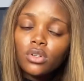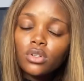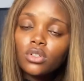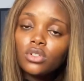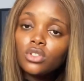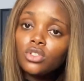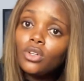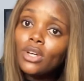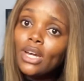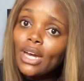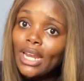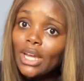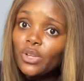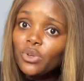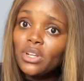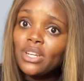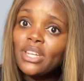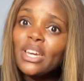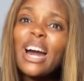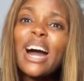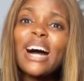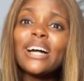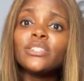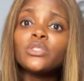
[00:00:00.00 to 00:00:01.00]
You can actually
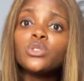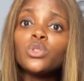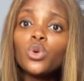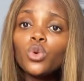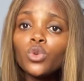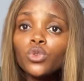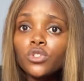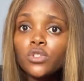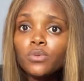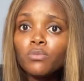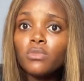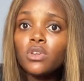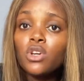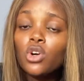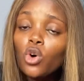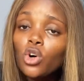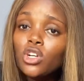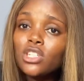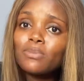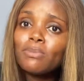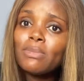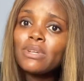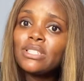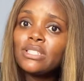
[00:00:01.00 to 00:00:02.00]
add goat milk,
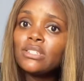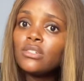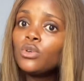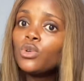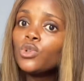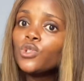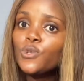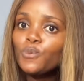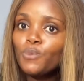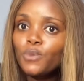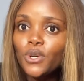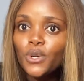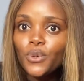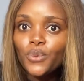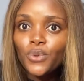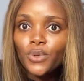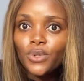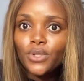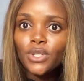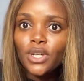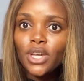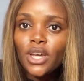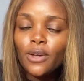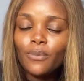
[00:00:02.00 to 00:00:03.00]
cosmetic goat milk
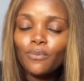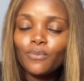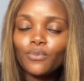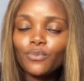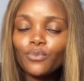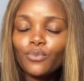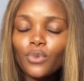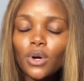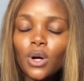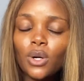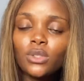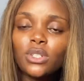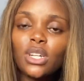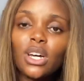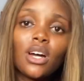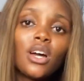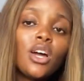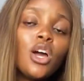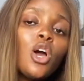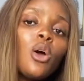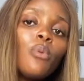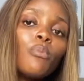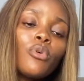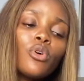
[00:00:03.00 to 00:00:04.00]
powder,
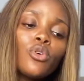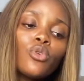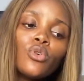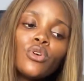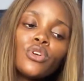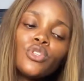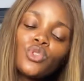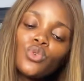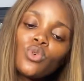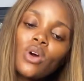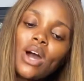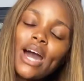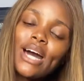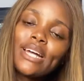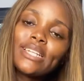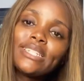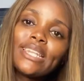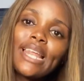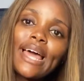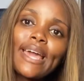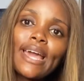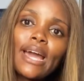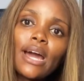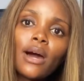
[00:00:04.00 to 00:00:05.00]
but going to add
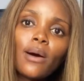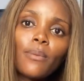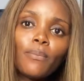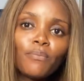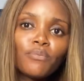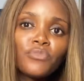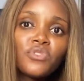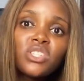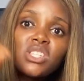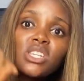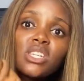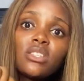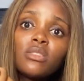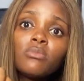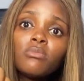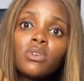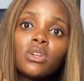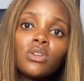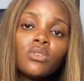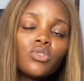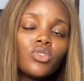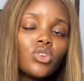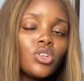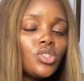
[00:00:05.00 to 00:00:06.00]
like tin
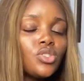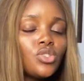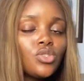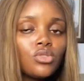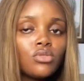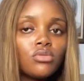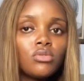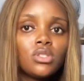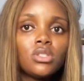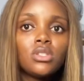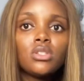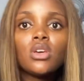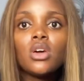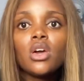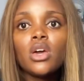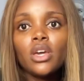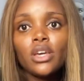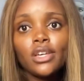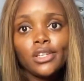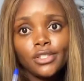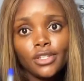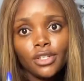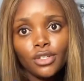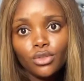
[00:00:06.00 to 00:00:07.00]
milk into it
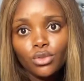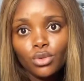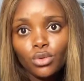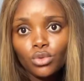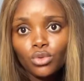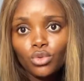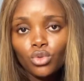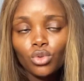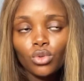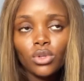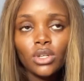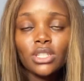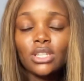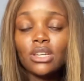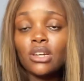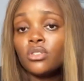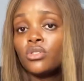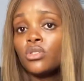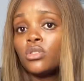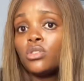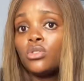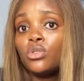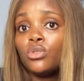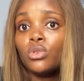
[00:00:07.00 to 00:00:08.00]
is a no. It's
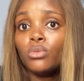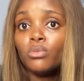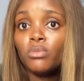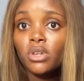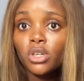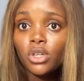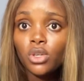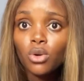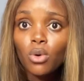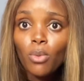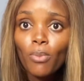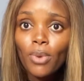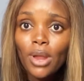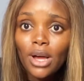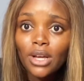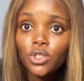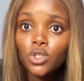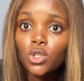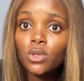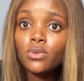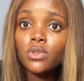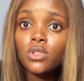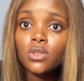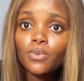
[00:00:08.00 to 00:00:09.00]
actually going to make your black
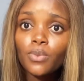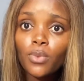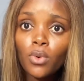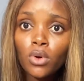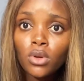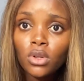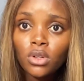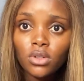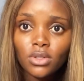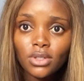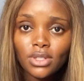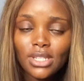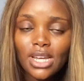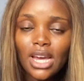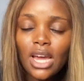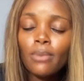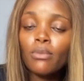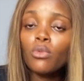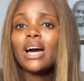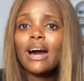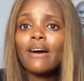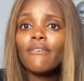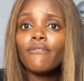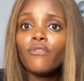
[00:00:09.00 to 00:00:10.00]
soap spoil on time.
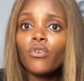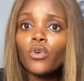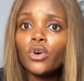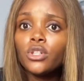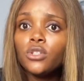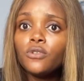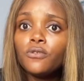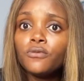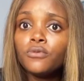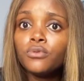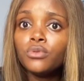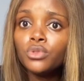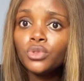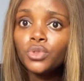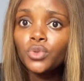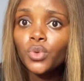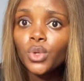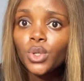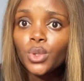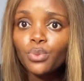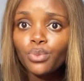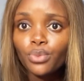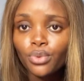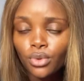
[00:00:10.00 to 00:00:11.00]
Avoid food
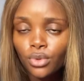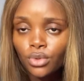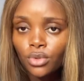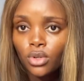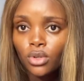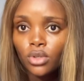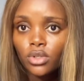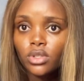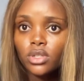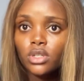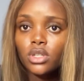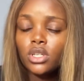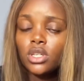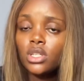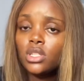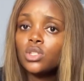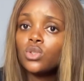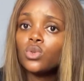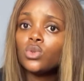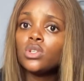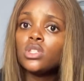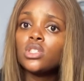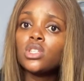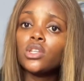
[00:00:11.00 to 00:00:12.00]
grade products into.
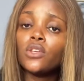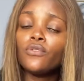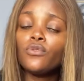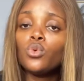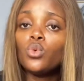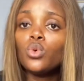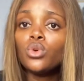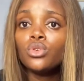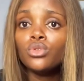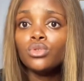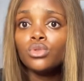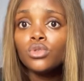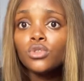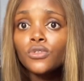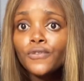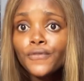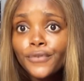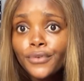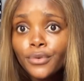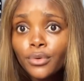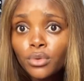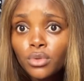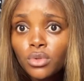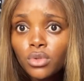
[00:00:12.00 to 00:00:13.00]
Instead, if you want to use
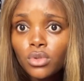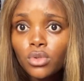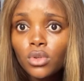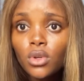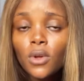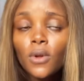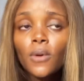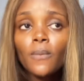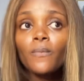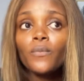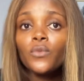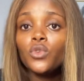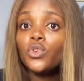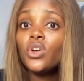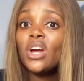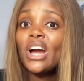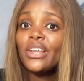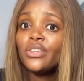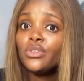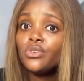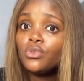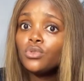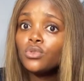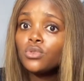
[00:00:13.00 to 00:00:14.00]
fruits, you
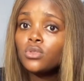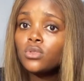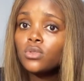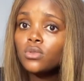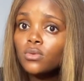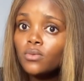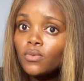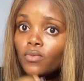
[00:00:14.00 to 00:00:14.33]
can use